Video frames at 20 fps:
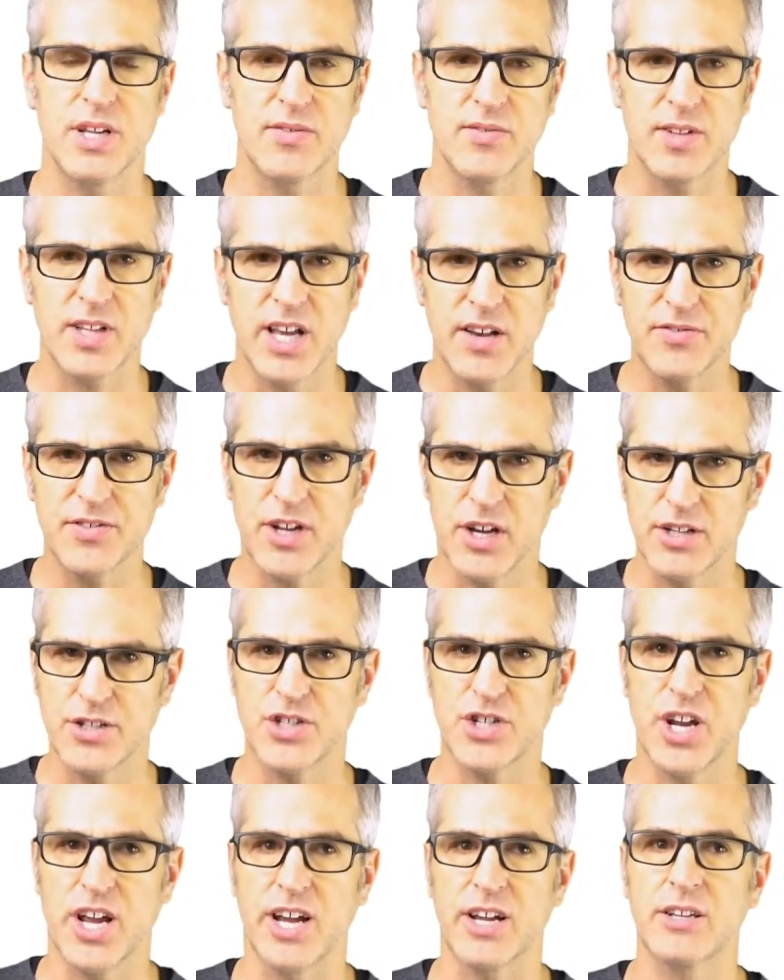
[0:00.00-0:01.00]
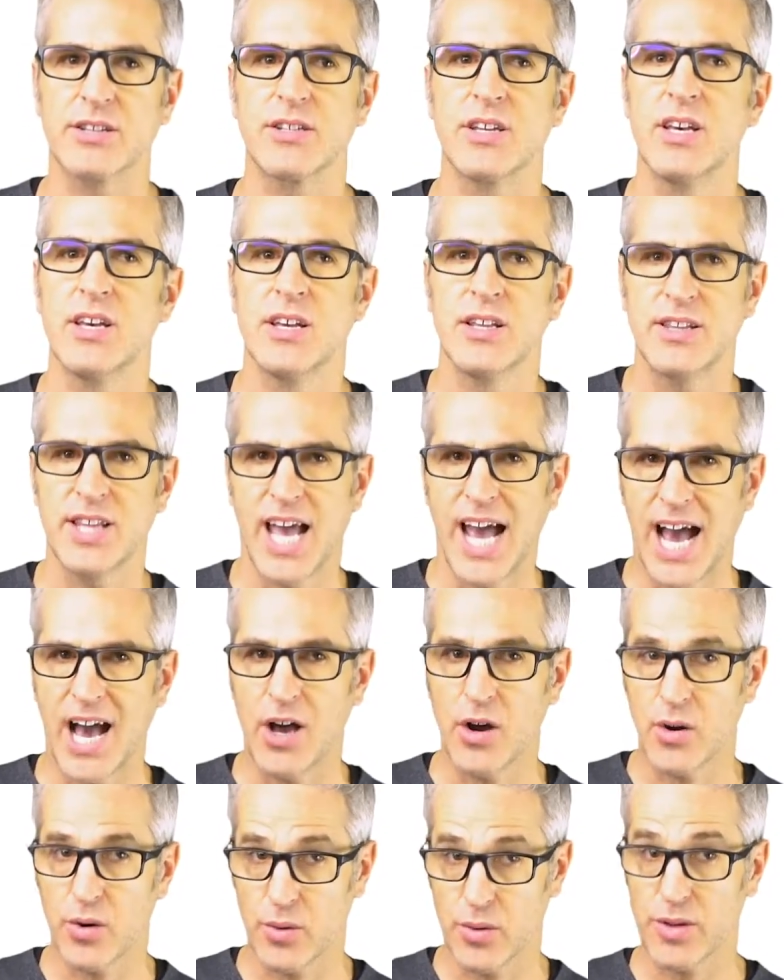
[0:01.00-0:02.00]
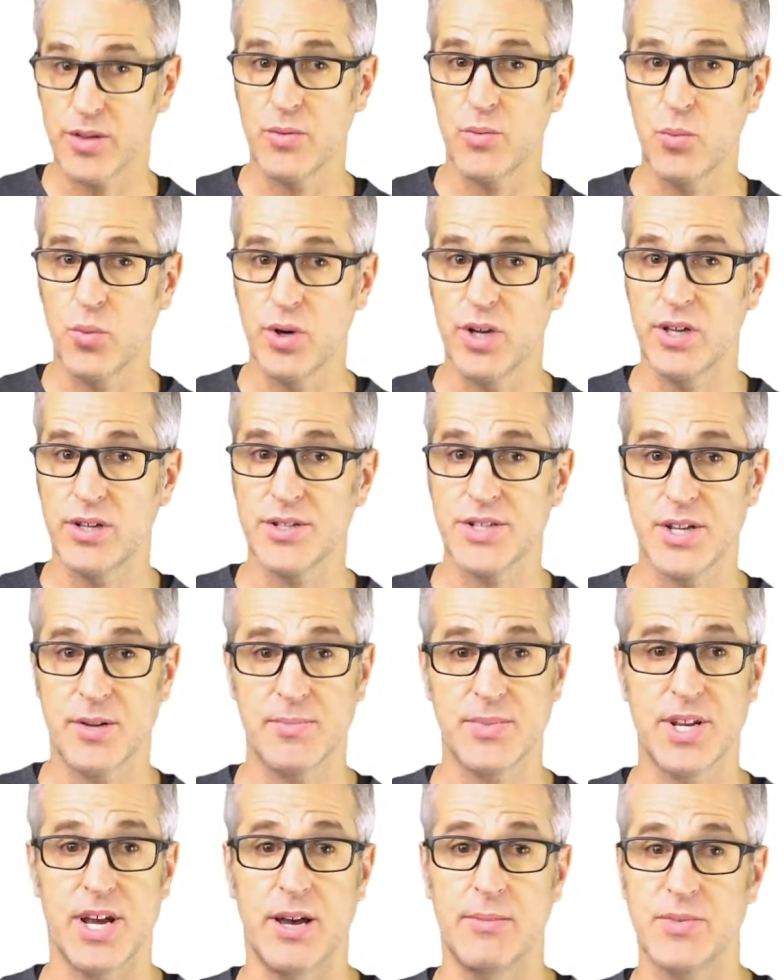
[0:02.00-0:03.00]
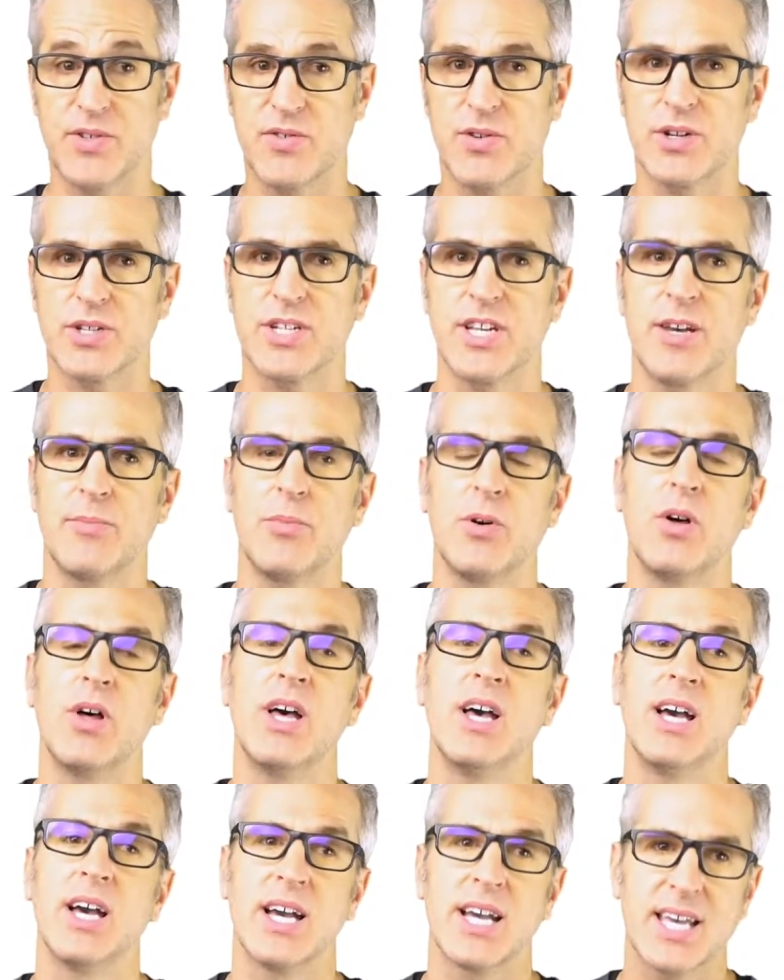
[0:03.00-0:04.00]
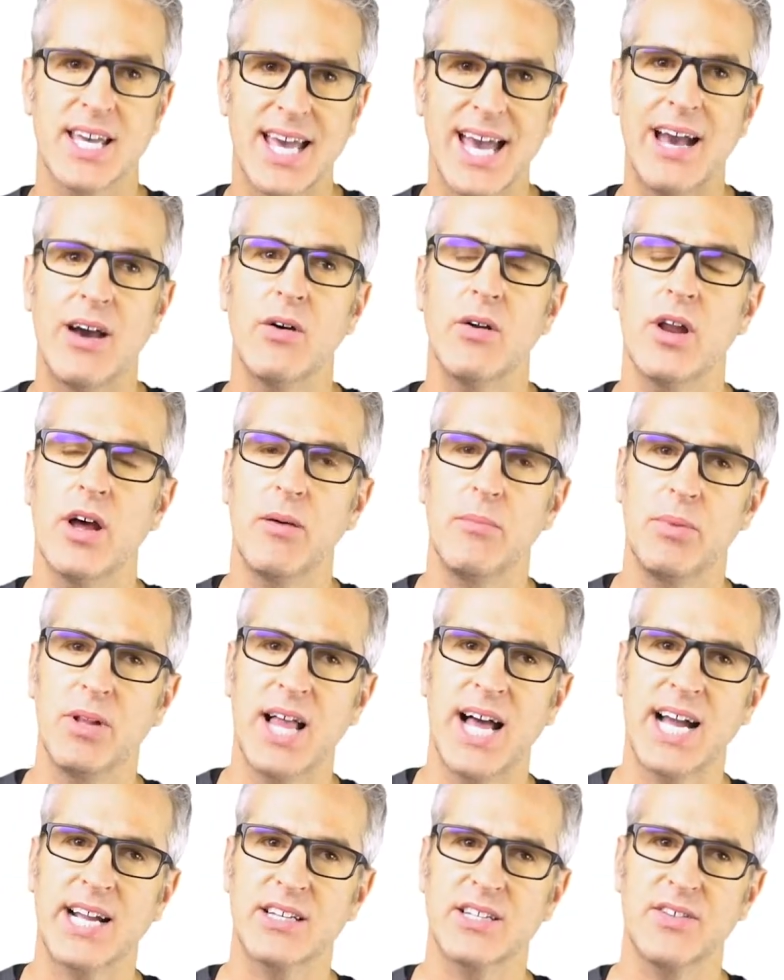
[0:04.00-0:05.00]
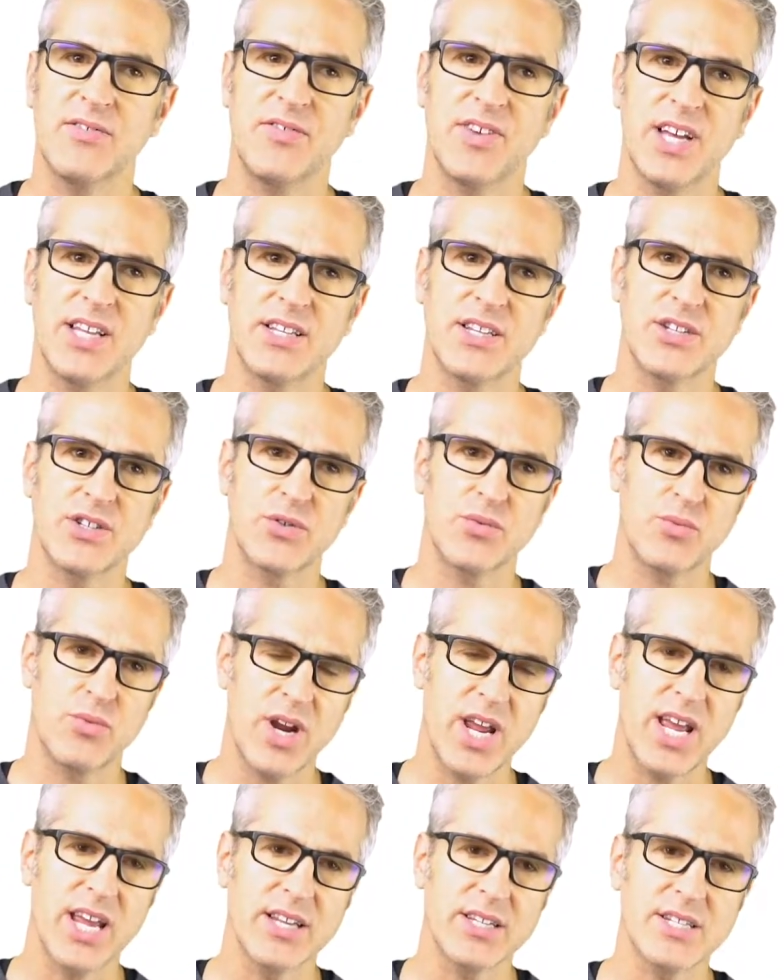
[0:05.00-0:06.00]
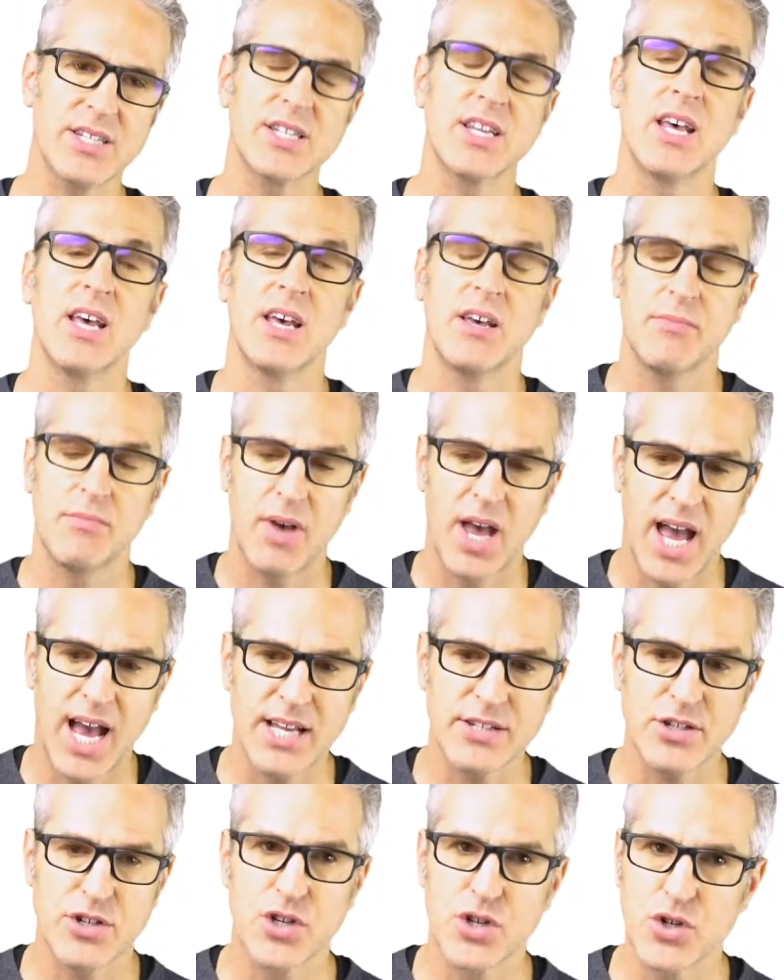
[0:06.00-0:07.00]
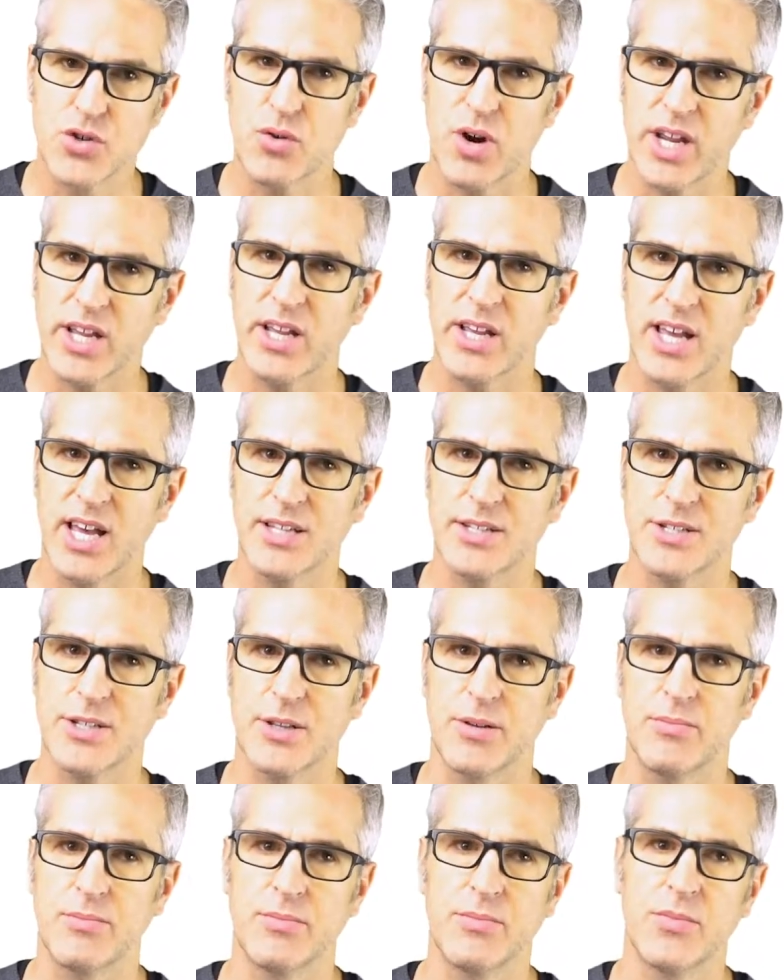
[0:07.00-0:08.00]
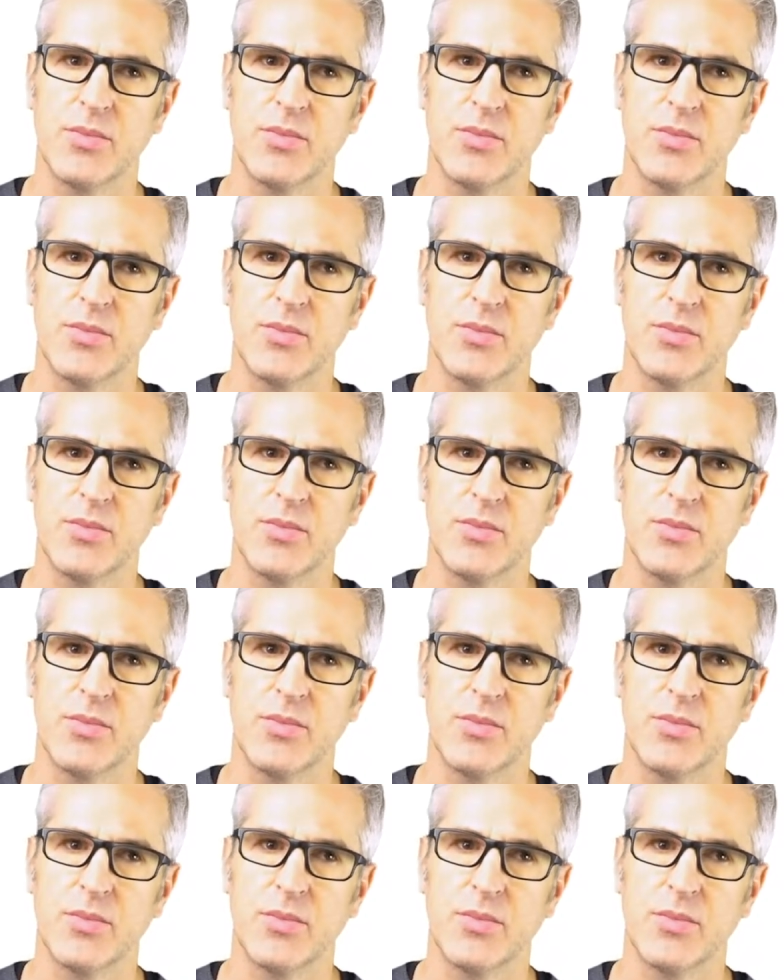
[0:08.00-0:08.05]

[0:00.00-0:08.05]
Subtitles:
If left unchecked, the algorithm will sometimes, for example, count a black defendant's race as a strike against them.